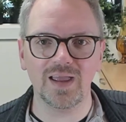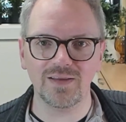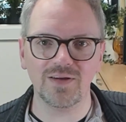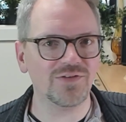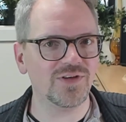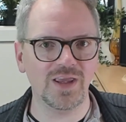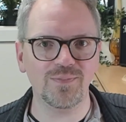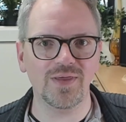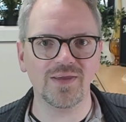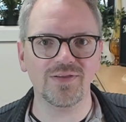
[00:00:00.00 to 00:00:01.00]
just keep
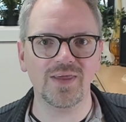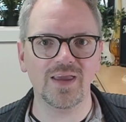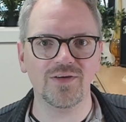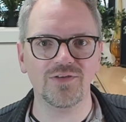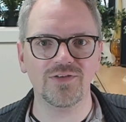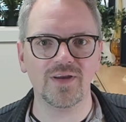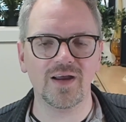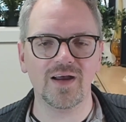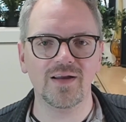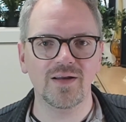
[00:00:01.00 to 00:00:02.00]
things
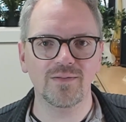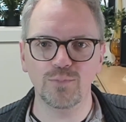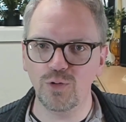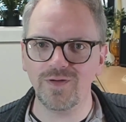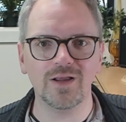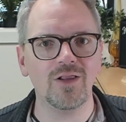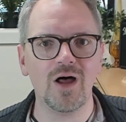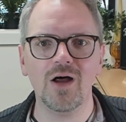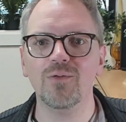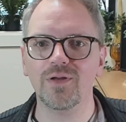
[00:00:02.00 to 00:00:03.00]
moving
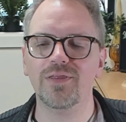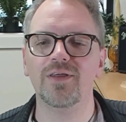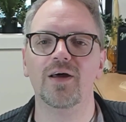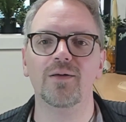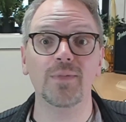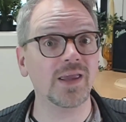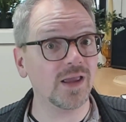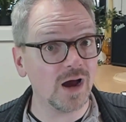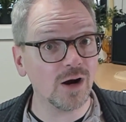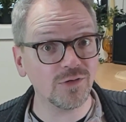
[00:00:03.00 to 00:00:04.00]
along with
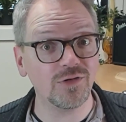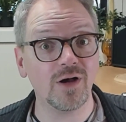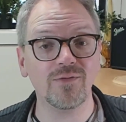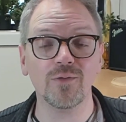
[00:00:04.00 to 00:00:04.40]
making our software